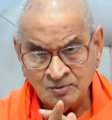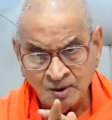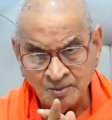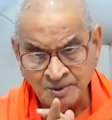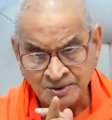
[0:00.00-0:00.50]

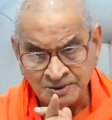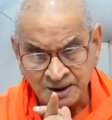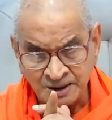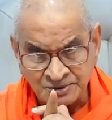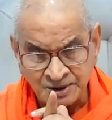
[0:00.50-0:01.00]
from his
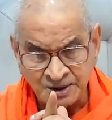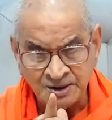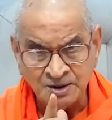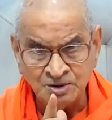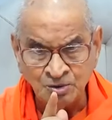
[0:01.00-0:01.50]

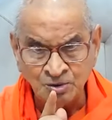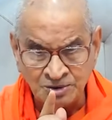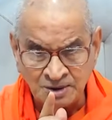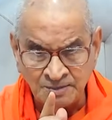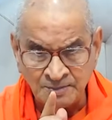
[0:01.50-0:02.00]
essay
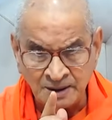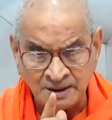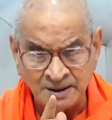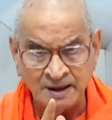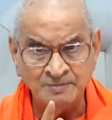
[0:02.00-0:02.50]
Hinduism
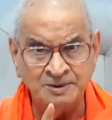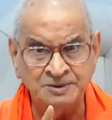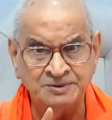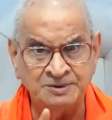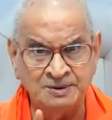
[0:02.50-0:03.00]
and
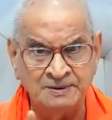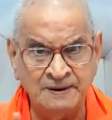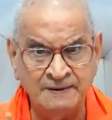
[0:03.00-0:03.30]
Ramakrishna.